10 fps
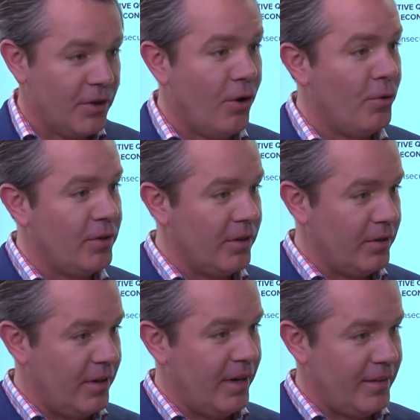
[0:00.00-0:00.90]
an
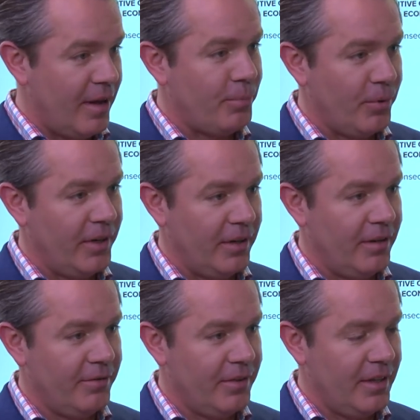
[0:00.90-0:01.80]
owner at that point
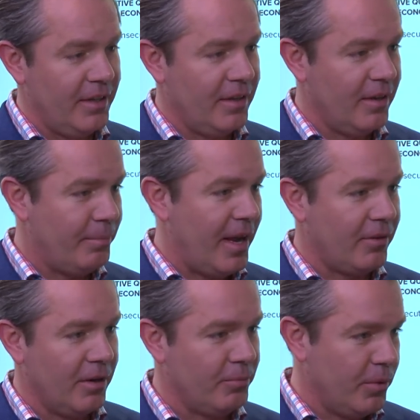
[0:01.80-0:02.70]
of yeah. the uh,
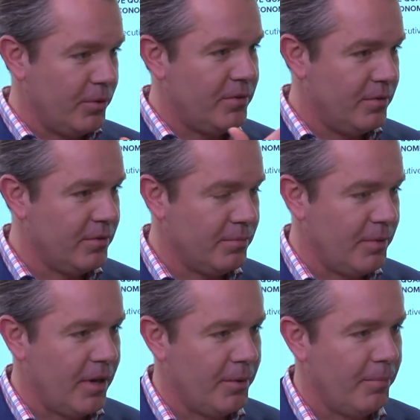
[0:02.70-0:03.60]
bankrupt, what was
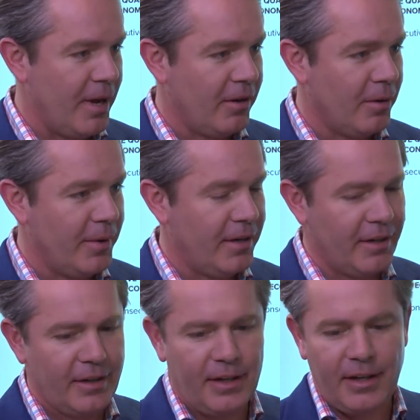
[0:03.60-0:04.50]
becoming a bankrupt
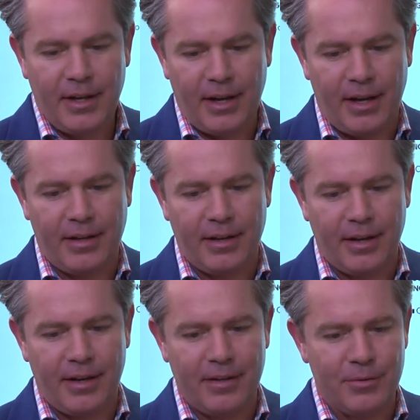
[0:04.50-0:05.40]
entity. And
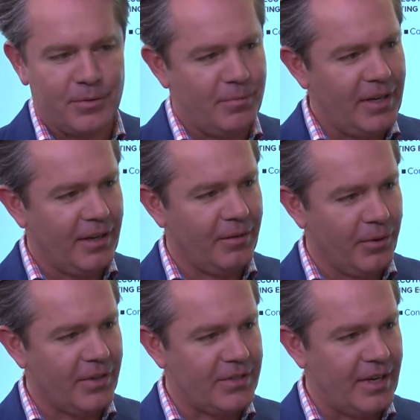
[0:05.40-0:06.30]
uh, he was meeting
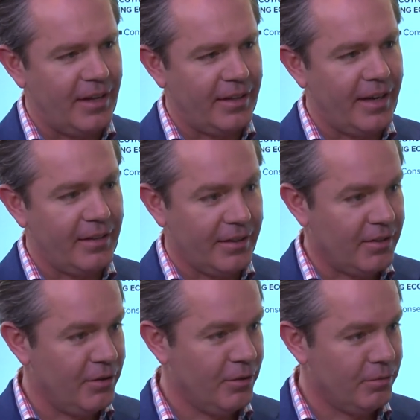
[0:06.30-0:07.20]
with us in LA, like
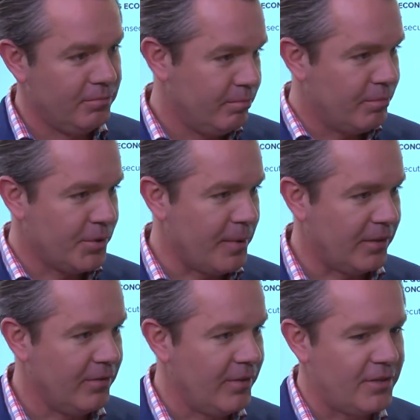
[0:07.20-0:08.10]
the new
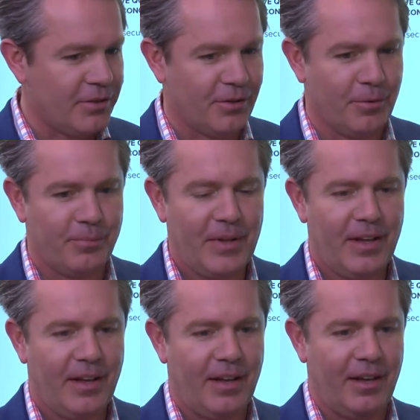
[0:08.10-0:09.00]
prospective yeah. investor group.
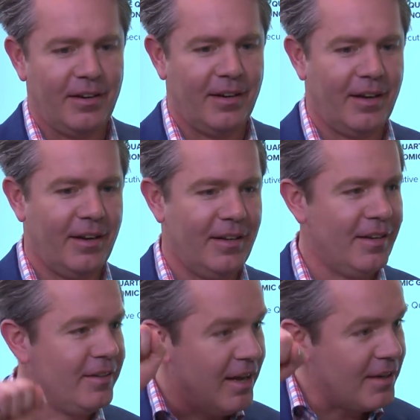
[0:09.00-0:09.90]
And uh, he
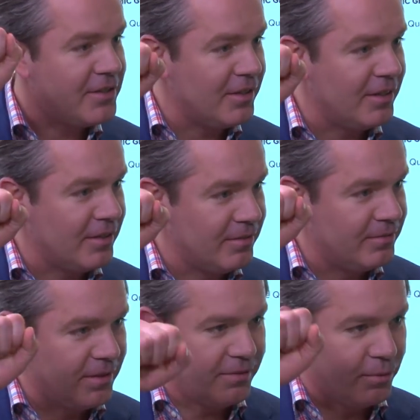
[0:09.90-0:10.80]
knocks on
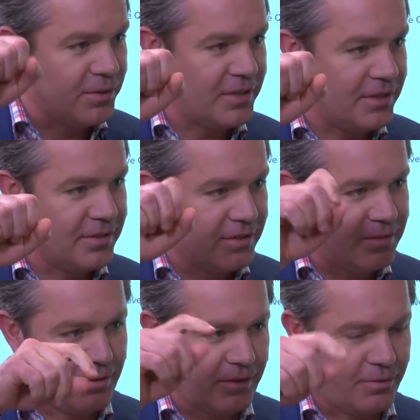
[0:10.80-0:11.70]
the, Four
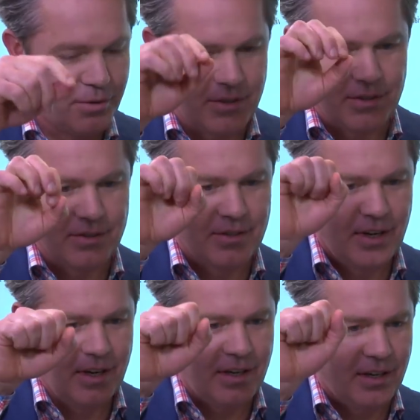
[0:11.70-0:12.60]
Seasons, we're at the Four Seasons.
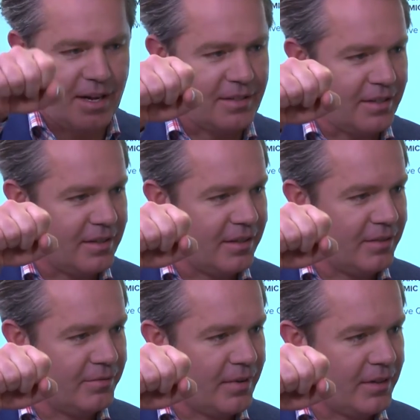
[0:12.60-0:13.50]
He knocks at
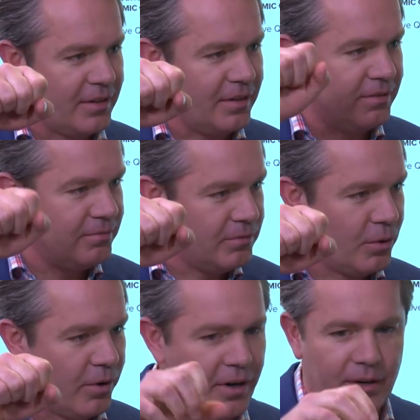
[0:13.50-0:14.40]
the, at the
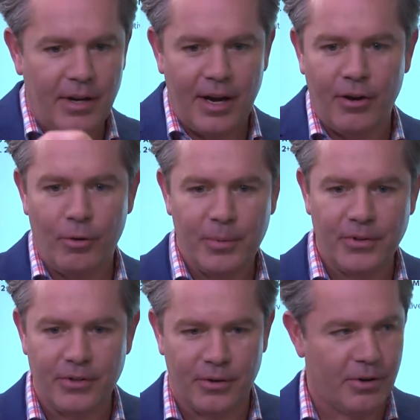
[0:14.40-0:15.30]
door. I open
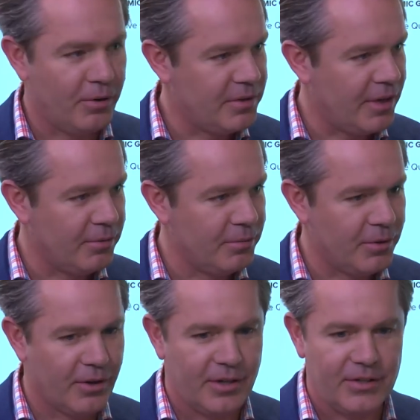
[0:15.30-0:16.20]
the door, hotel room
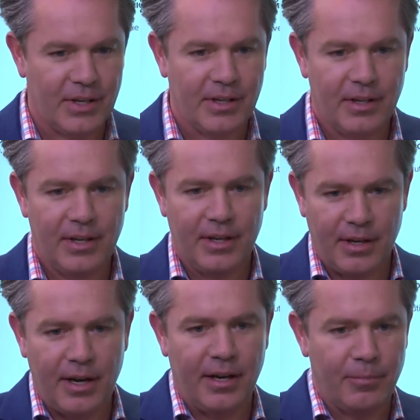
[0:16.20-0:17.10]
door, and he's yeah. like,
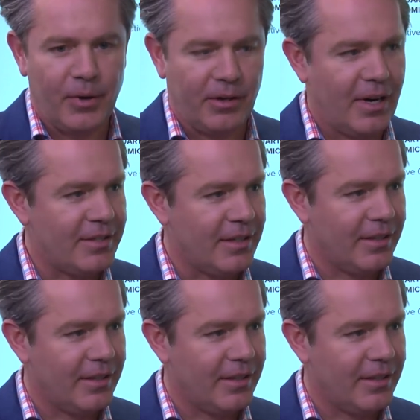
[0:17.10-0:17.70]
Hi, I'm Wayne Gretzky.